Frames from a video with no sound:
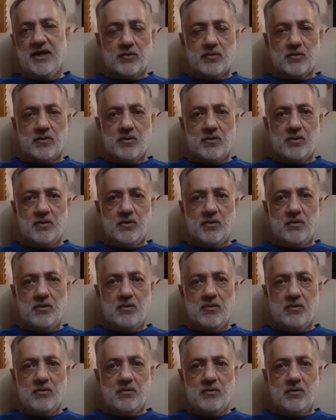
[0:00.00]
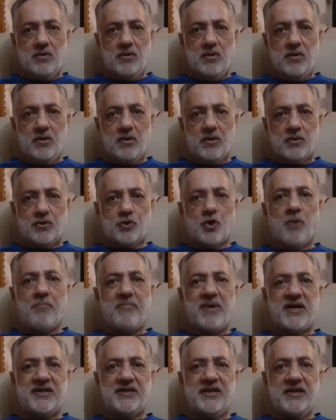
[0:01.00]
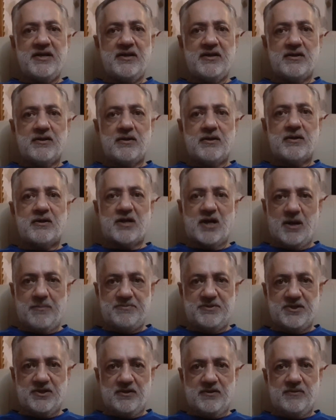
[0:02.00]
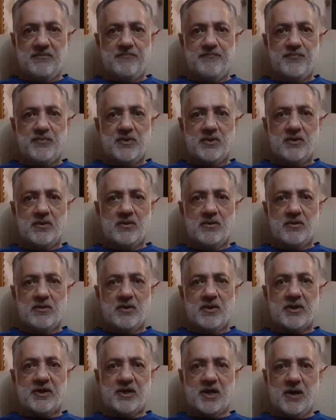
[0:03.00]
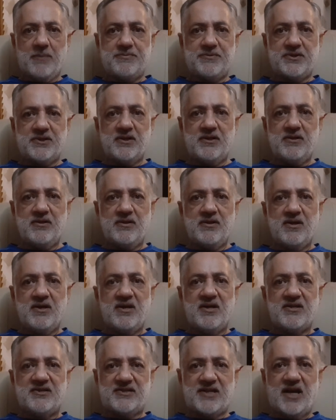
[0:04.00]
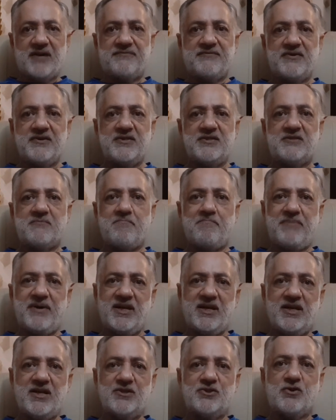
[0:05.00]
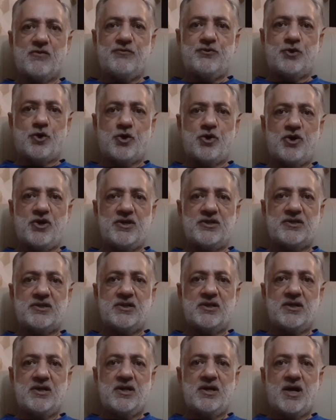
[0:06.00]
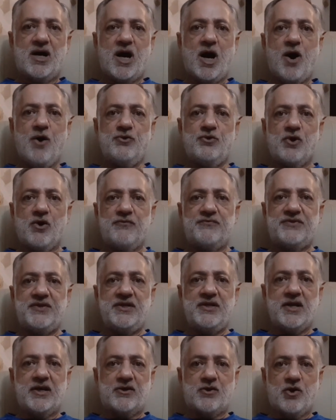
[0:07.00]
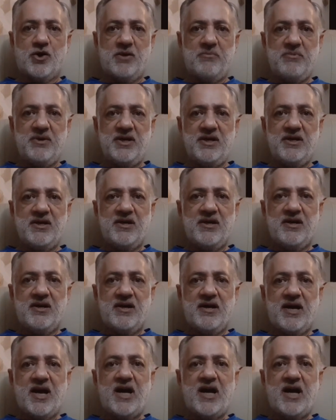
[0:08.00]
Combating corruption. Corruption siphons billions of dollars out of the economy and weakens state